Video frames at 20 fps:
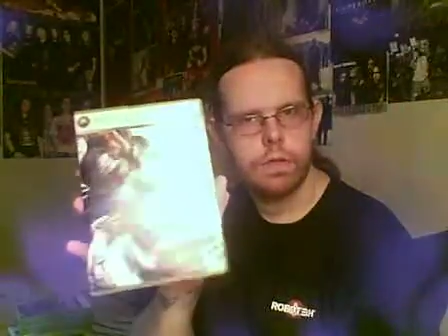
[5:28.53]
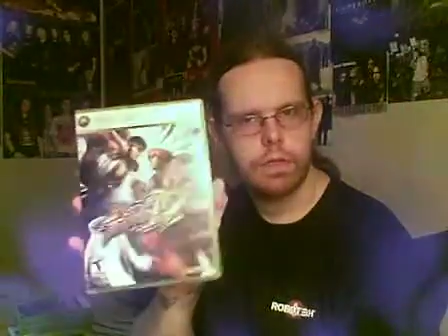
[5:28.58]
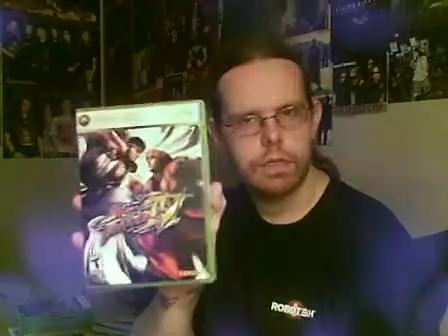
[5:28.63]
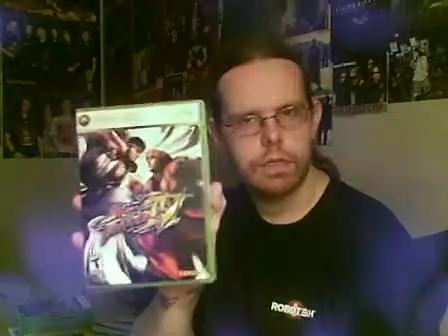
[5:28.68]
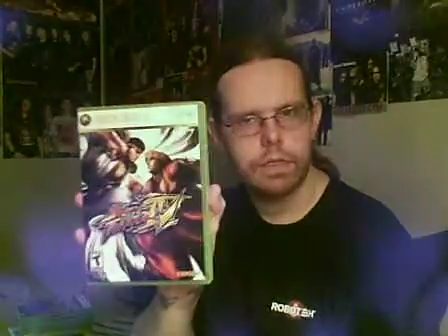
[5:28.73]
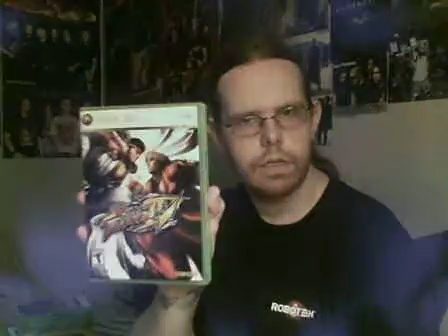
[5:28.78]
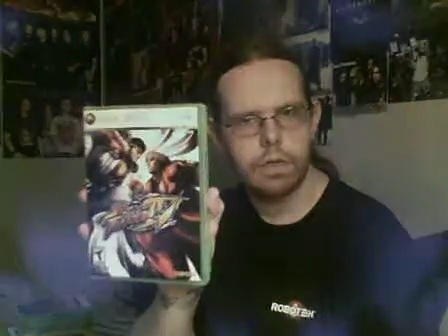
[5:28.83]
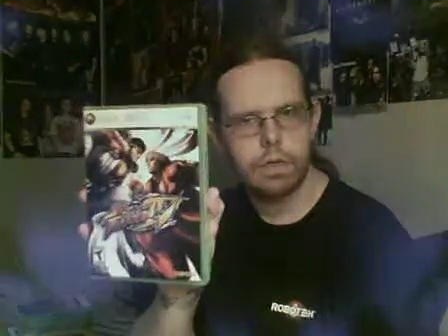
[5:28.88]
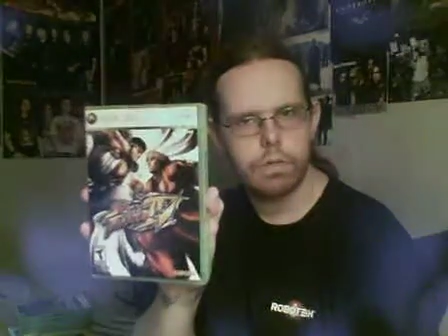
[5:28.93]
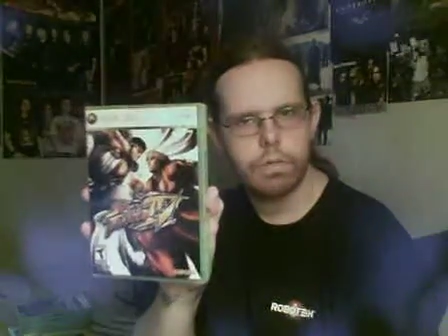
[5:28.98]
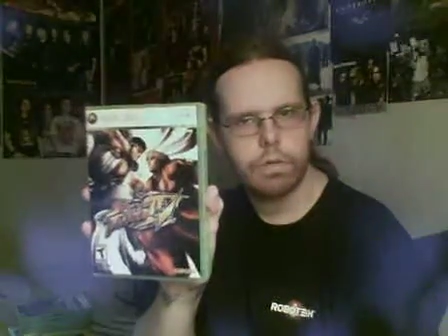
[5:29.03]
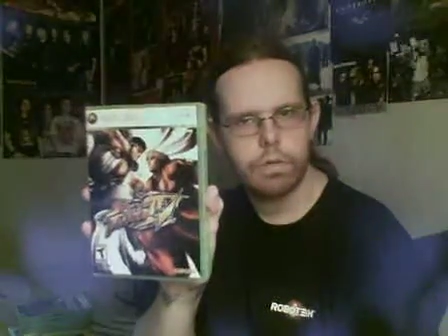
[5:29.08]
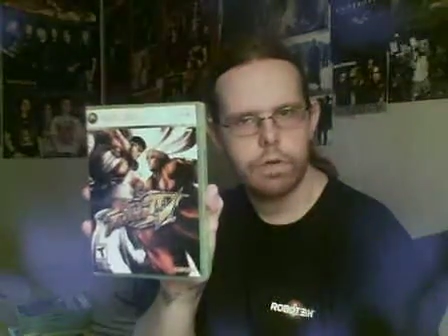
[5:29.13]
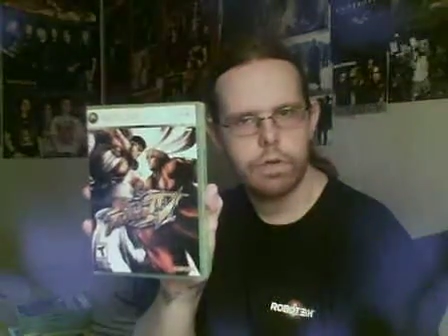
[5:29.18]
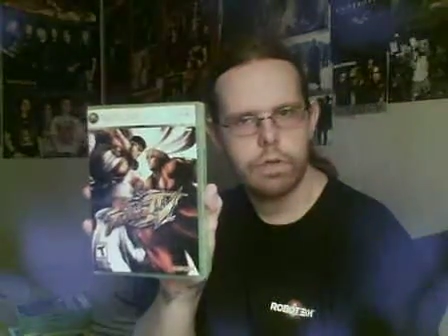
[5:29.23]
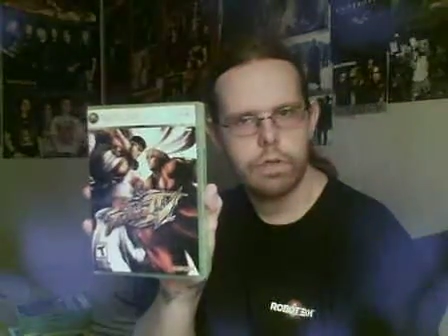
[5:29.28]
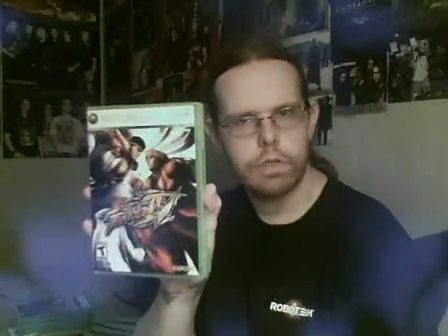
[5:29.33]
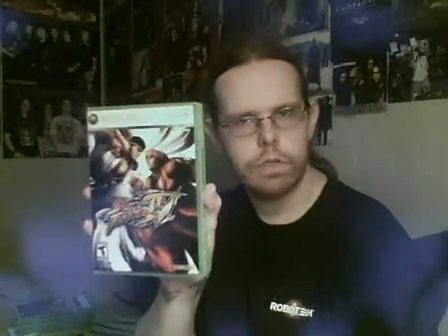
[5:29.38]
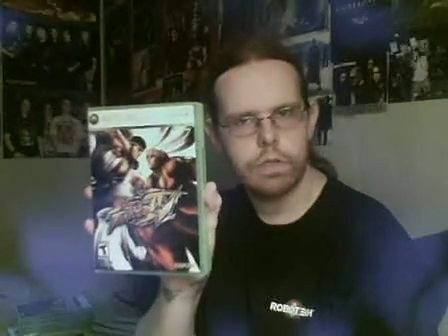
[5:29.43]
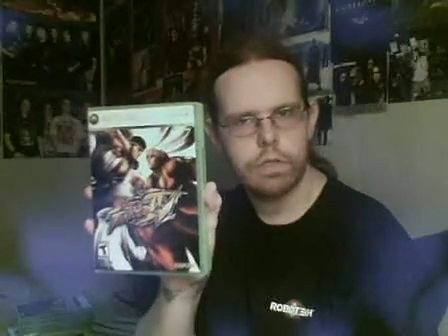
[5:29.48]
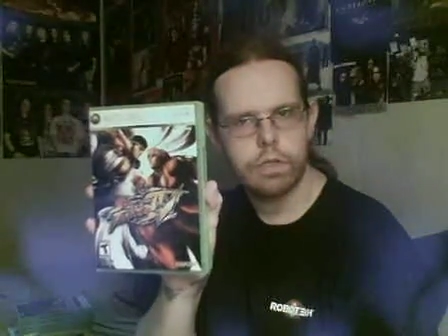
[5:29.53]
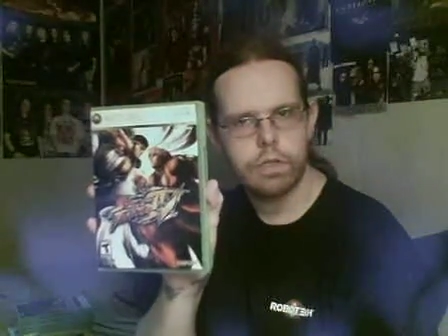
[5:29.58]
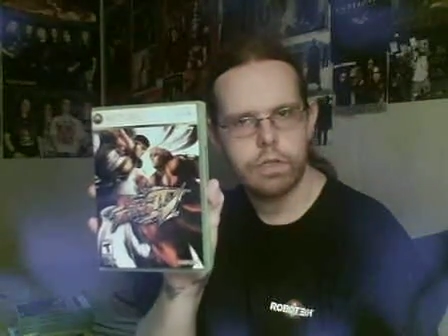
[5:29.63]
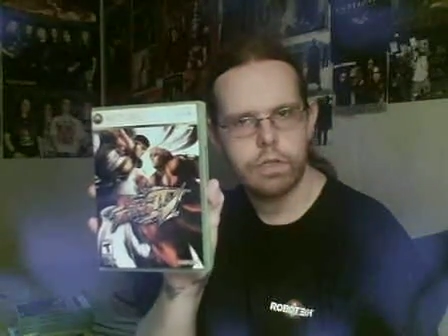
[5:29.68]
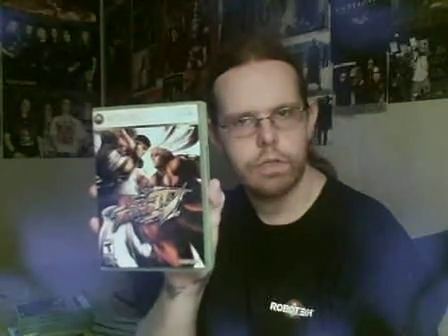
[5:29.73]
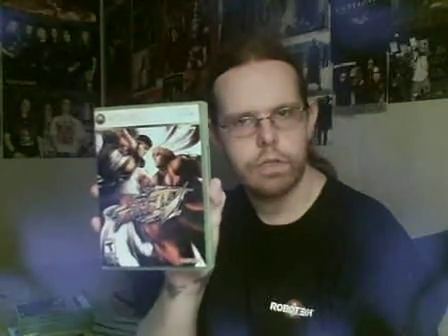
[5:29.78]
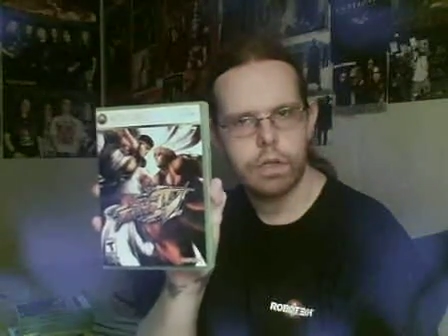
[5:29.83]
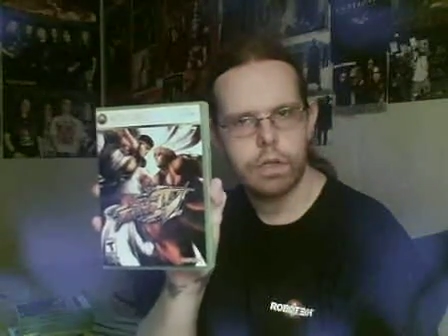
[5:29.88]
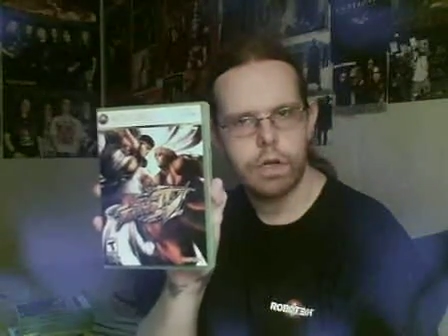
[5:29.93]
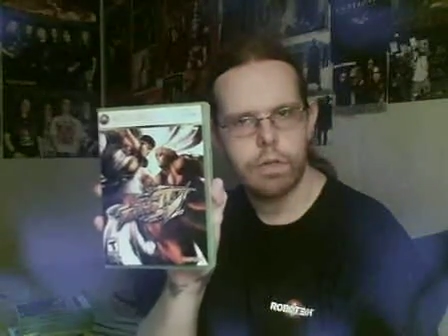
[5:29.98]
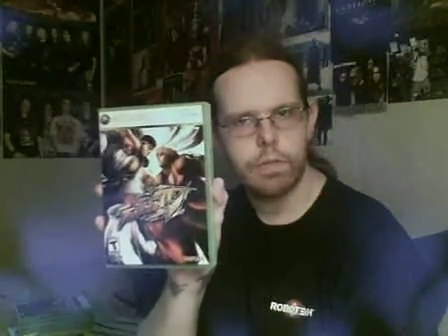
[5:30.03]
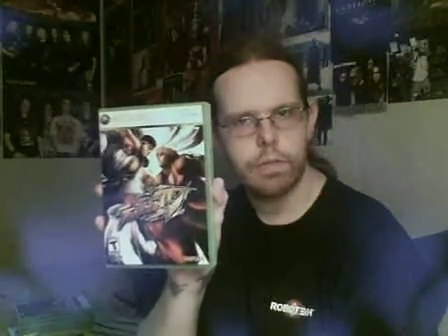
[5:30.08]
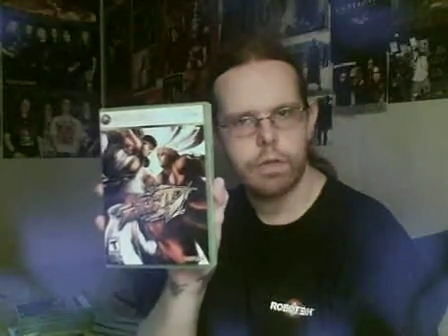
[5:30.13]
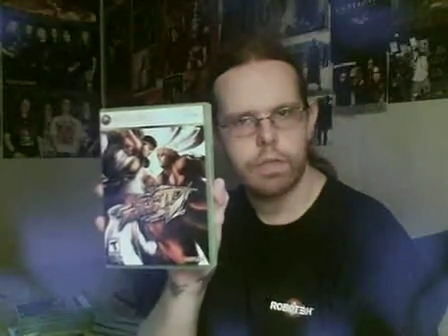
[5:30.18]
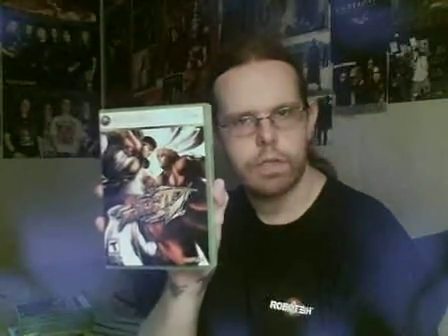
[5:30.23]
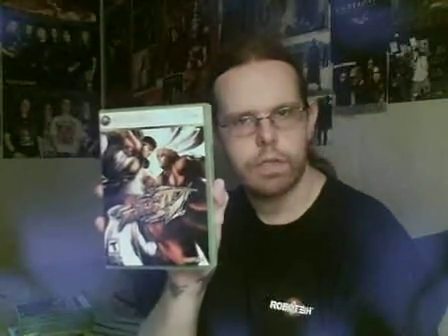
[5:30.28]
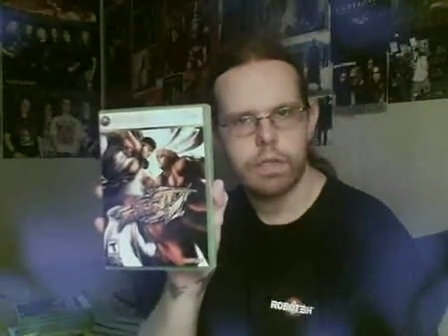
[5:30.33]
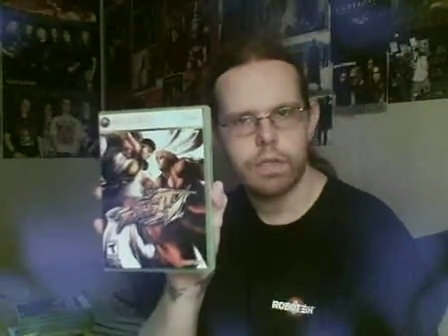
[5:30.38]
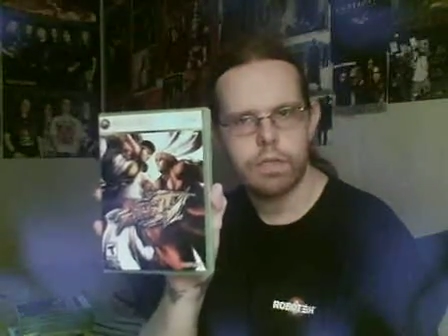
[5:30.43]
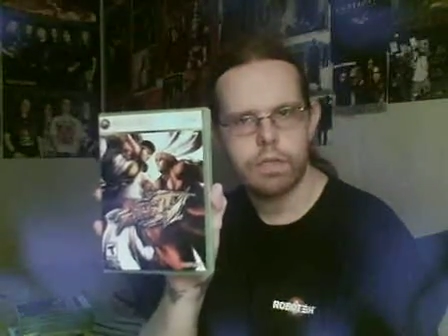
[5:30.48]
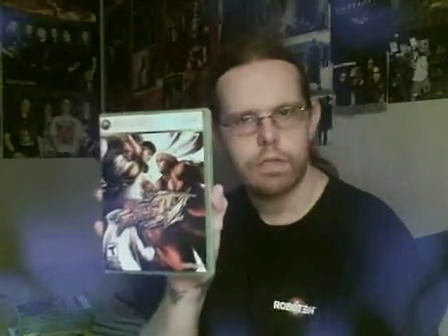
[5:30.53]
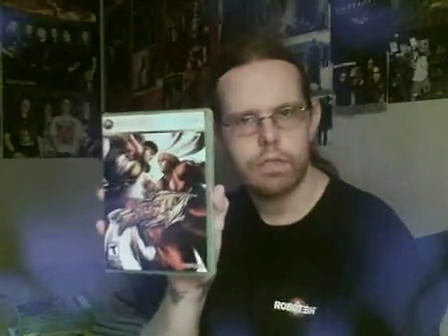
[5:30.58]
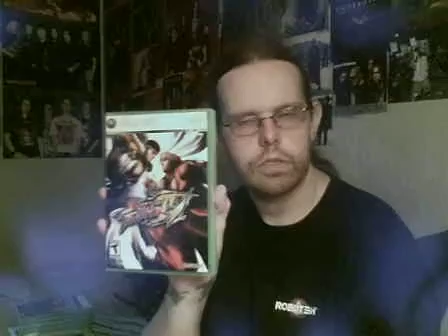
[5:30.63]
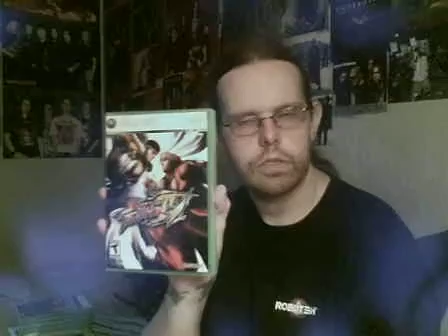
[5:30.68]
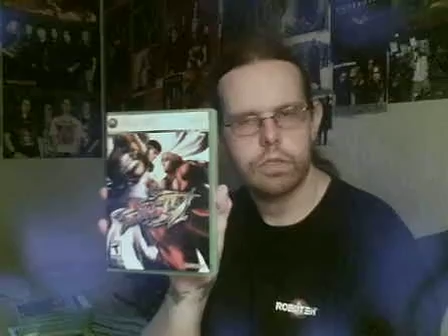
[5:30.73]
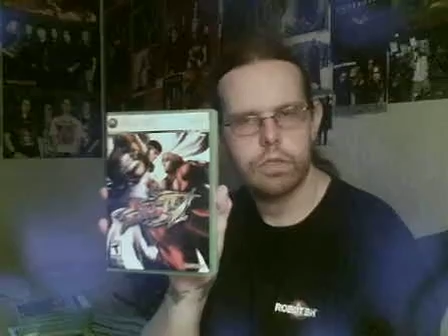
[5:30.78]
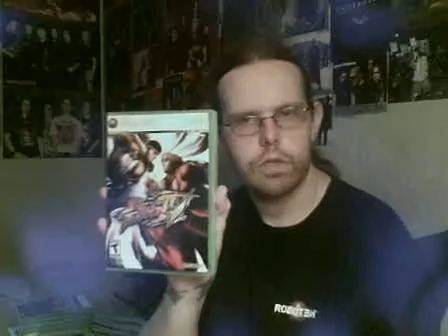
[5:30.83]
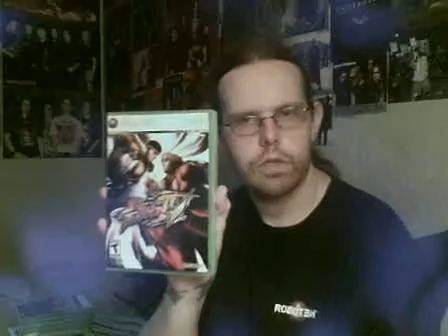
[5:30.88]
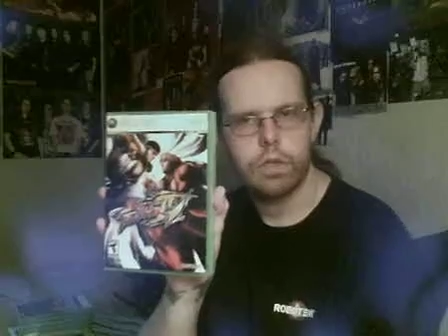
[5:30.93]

They did a really sick job on this.